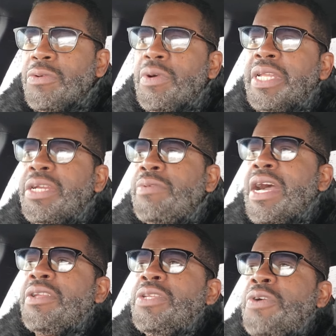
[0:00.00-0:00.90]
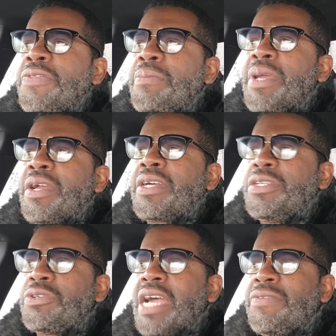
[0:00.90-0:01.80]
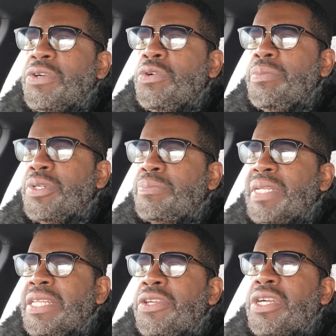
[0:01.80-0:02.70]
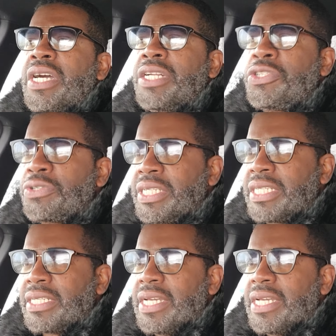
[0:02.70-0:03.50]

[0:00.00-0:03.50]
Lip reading: running around in North America driving Ubers, but in their country,